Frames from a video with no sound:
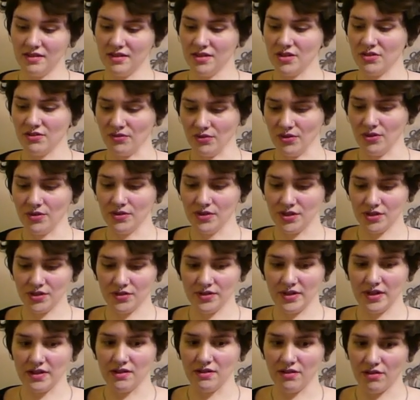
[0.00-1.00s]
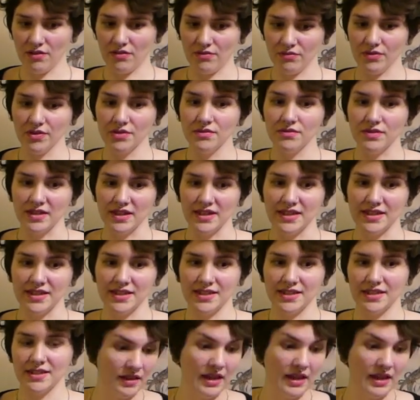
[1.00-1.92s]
the drawstring through this,